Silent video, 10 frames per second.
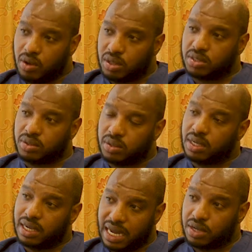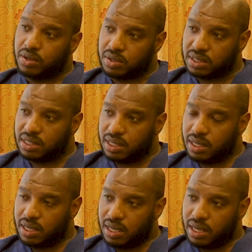also can cause
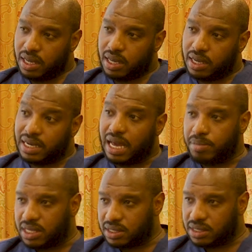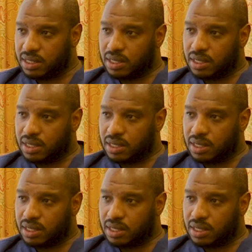diabetes.